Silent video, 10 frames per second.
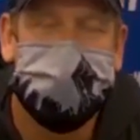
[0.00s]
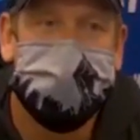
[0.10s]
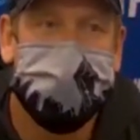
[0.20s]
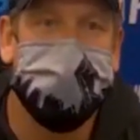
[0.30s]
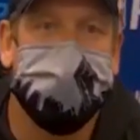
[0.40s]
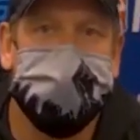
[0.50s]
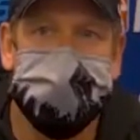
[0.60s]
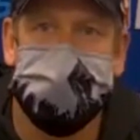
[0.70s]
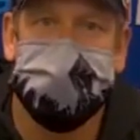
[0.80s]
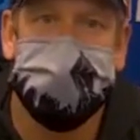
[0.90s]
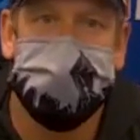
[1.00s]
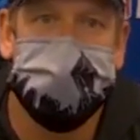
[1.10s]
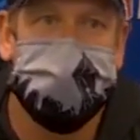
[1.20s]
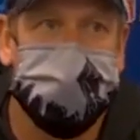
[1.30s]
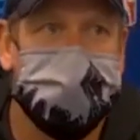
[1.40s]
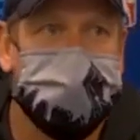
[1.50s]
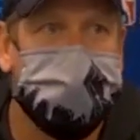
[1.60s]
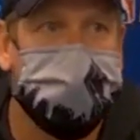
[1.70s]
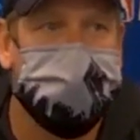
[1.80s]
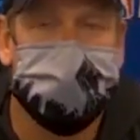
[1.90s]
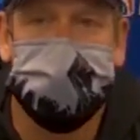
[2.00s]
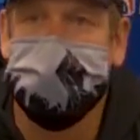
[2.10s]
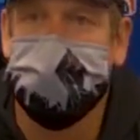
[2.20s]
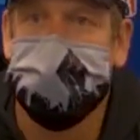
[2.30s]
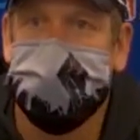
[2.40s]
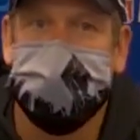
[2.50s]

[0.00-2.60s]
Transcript: as uh, uh, available right